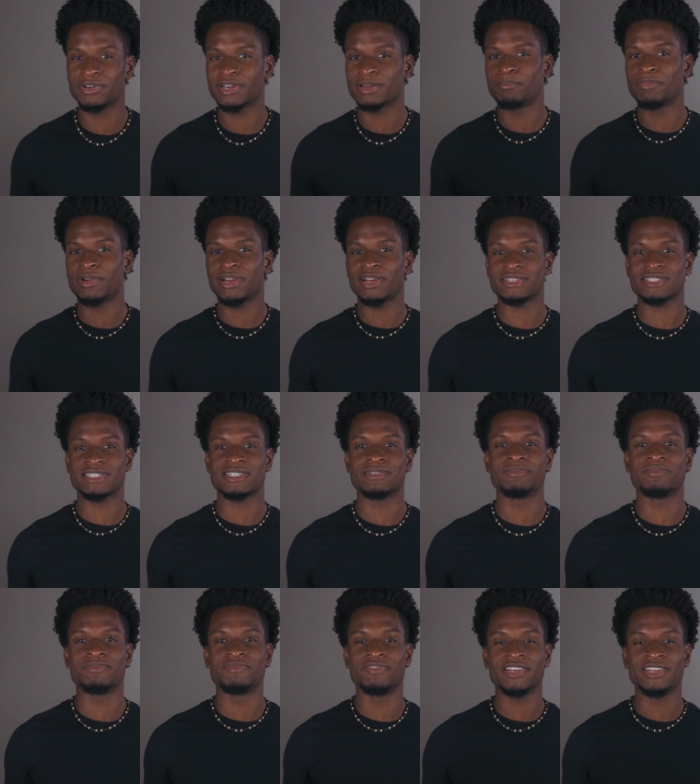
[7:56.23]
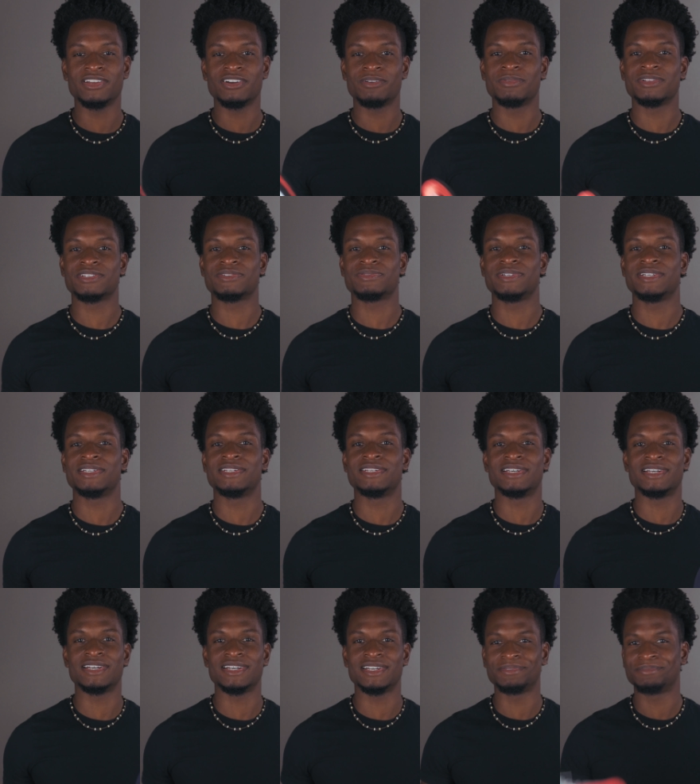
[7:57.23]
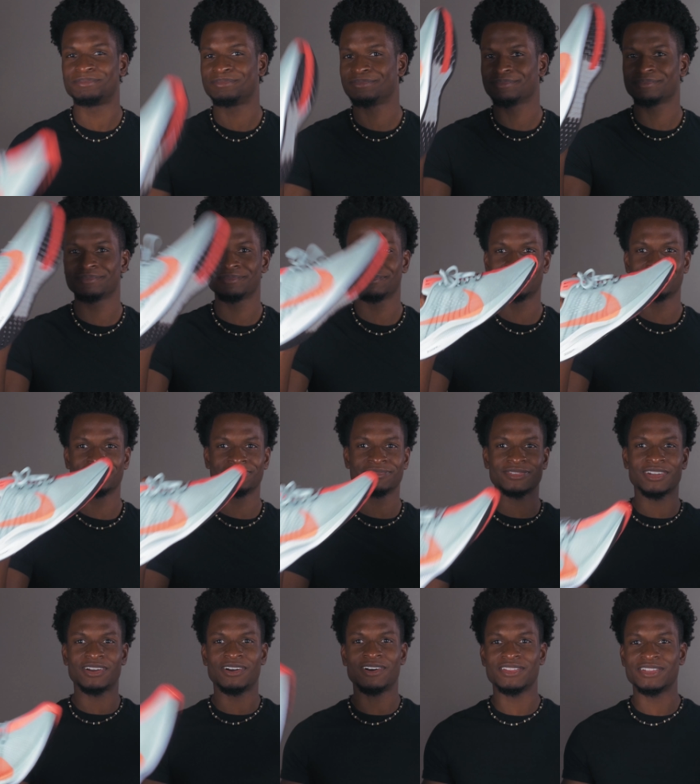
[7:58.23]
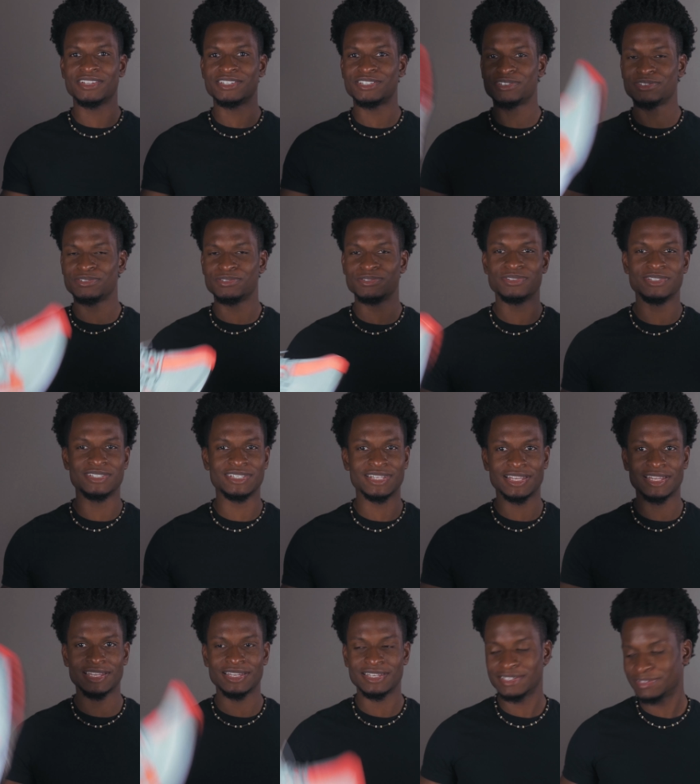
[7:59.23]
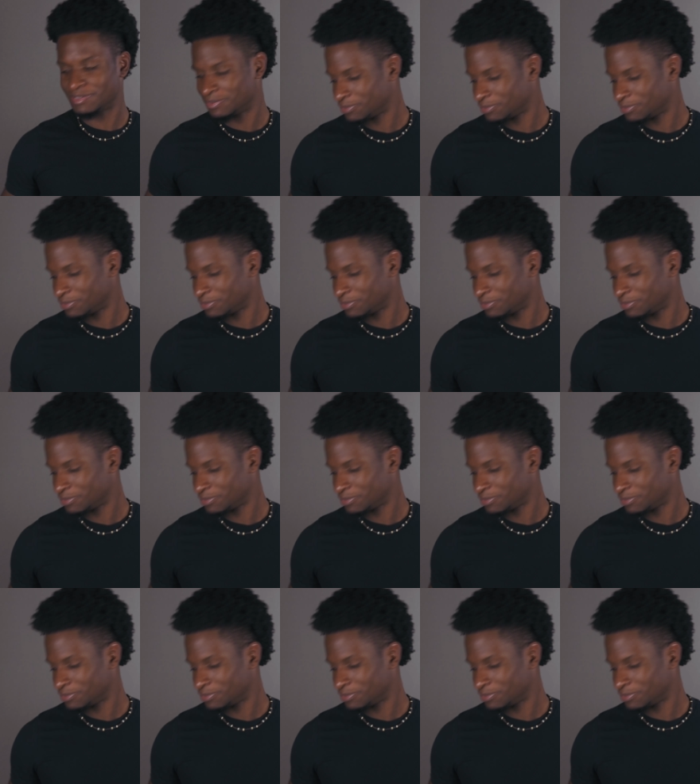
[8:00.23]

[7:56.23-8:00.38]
a comparison video between uh, all these shoes, and